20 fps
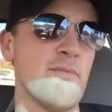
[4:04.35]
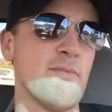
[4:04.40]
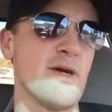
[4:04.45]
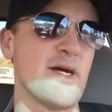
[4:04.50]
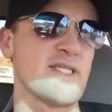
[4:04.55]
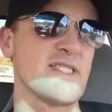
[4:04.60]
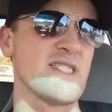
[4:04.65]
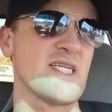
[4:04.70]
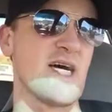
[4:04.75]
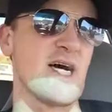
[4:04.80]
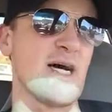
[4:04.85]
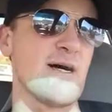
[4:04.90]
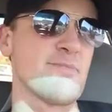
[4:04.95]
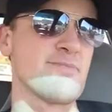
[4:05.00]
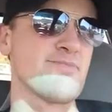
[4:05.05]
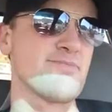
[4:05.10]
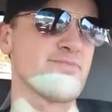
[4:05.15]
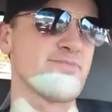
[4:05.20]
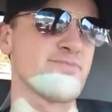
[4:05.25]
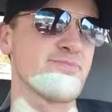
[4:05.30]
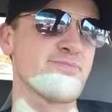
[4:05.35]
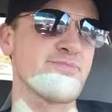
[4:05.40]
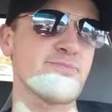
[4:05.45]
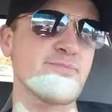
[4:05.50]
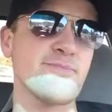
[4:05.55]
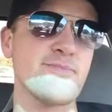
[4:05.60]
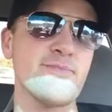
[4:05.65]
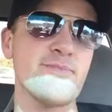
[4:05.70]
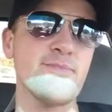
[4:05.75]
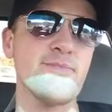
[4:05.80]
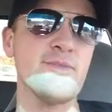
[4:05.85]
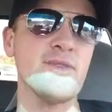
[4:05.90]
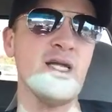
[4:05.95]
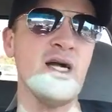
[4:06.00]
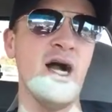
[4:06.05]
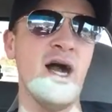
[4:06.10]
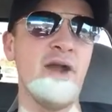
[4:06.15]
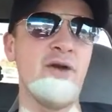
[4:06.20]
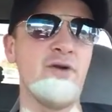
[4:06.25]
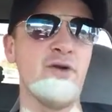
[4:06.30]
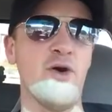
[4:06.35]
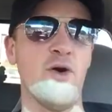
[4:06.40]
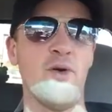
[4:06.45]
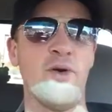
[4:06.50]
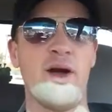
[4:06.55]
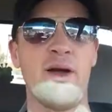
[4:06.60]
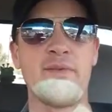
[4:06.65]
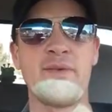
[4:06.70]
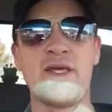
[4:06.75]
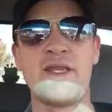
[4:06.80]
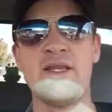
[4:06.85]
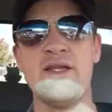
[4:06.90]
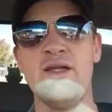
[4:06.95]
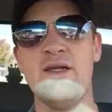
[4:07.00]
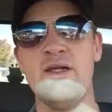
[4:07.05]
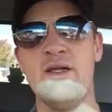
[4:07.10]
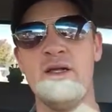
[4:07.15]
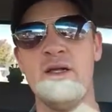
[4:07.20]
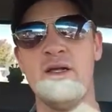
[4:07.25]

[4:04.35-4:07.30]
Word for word: But, um, I don't know. I mean,